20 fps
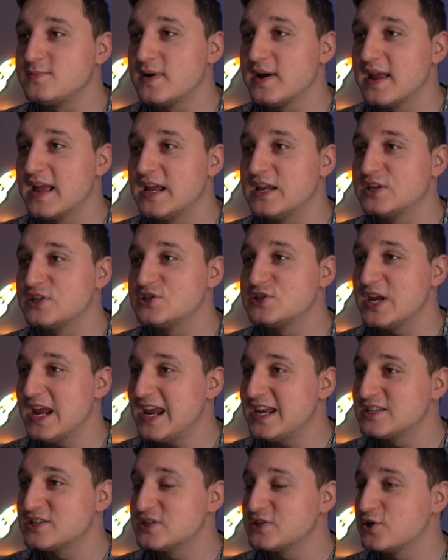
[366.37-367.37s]
by
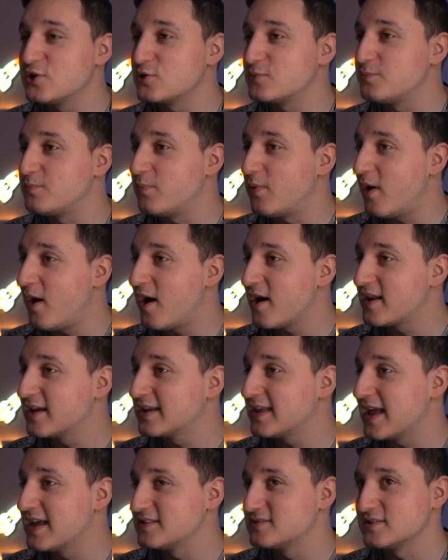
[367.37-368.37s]
exchanging your pod
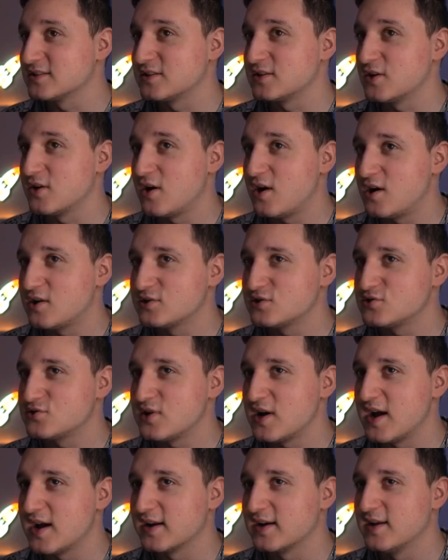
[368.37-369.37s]
against a
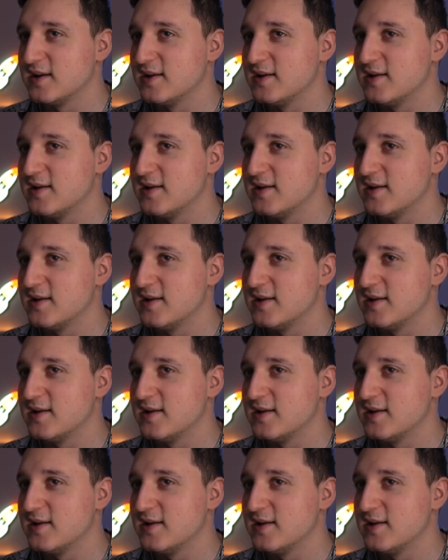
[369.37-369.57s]
contract.